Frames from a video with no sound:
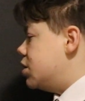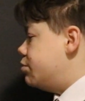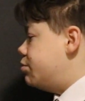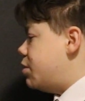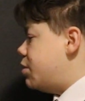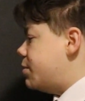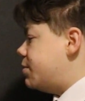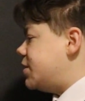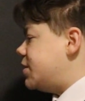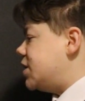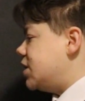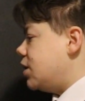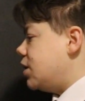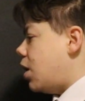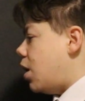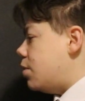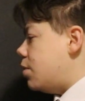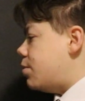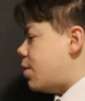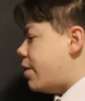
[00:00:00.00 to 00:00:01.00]
BBC
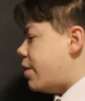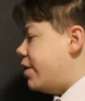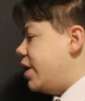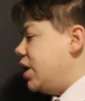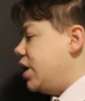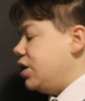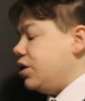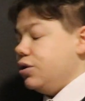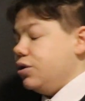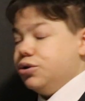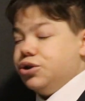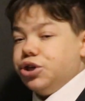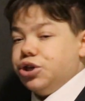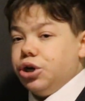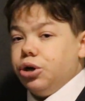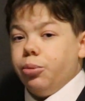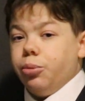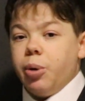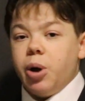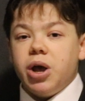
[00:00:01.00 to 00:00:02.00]
Library,
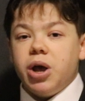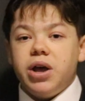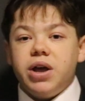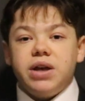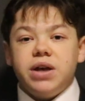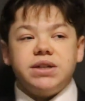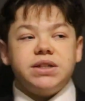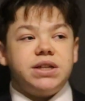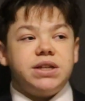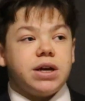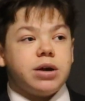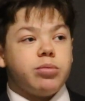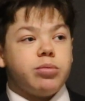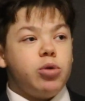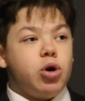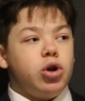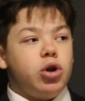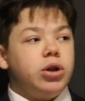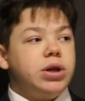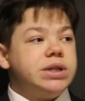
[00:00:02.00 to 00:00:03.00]
YouTube. Stick them
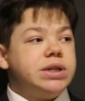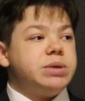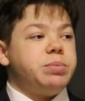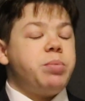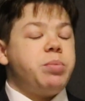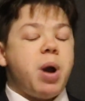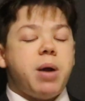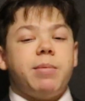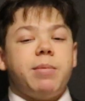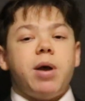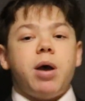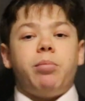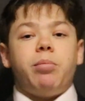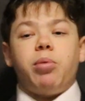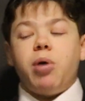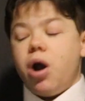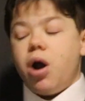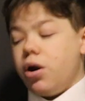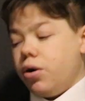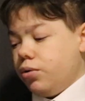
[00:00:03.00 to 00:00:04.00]
all into Premiere
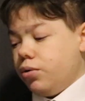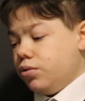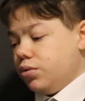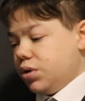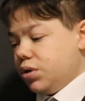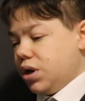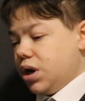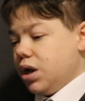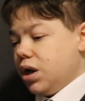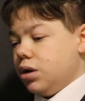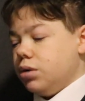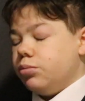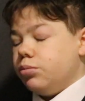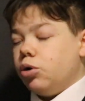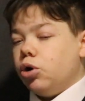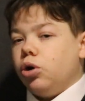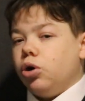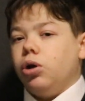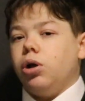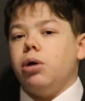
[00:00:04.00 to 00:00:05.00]
Pro, neaten them
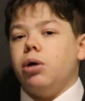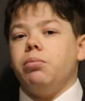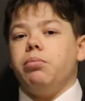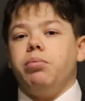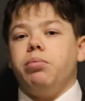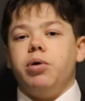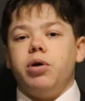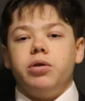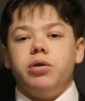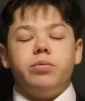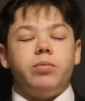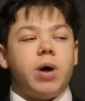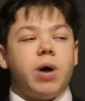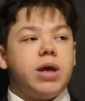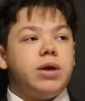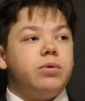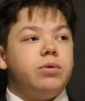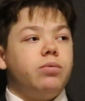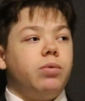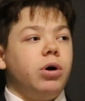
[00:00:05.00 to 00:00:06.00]
all up, put them where
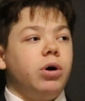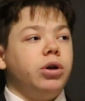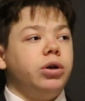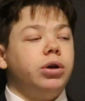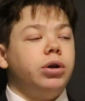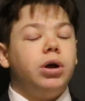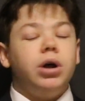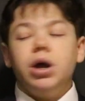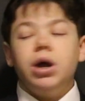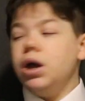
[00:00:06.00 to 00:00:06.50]
you want.